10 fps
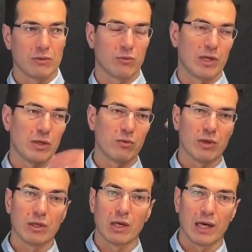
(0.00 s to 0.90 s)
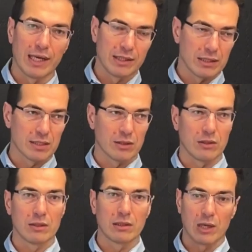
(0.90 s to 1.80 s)
Where do you want a light
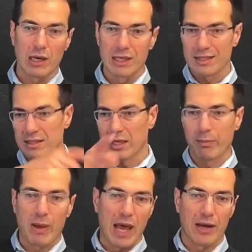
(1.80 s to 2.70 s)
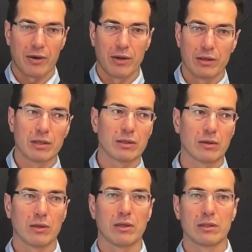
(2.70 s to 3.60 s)
installed? How is that pattern
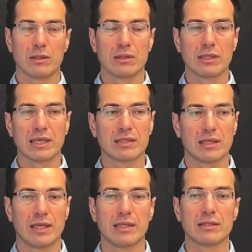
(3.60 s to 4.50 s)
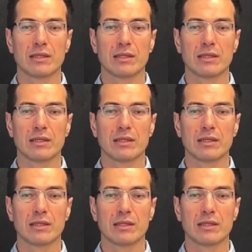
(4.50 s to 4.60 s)
gonna dictate,